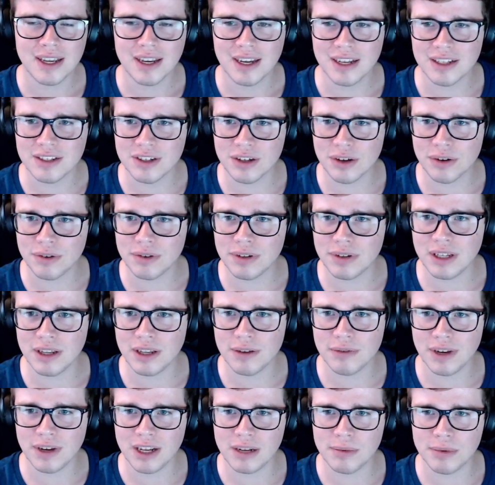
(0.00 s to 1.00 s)
It's currently
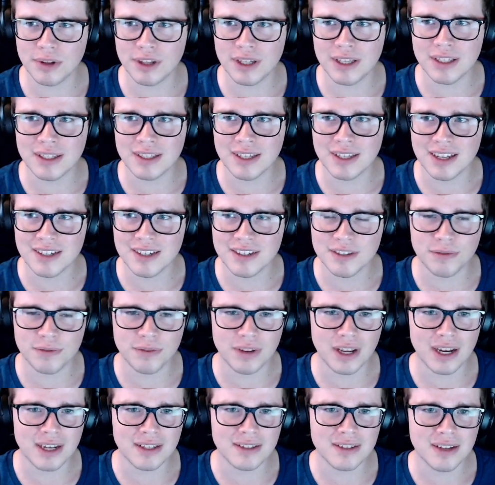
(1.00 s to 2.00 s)
available in Test
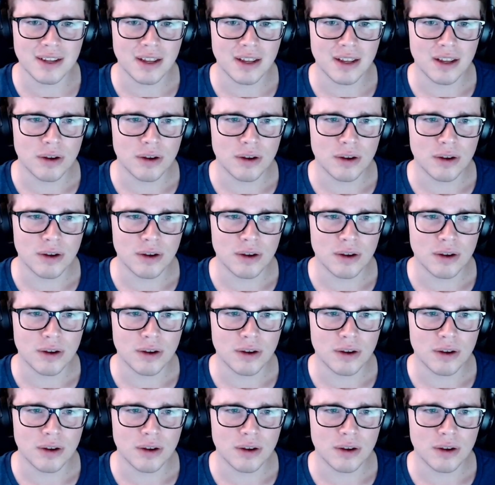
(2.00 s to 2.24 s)
Flight,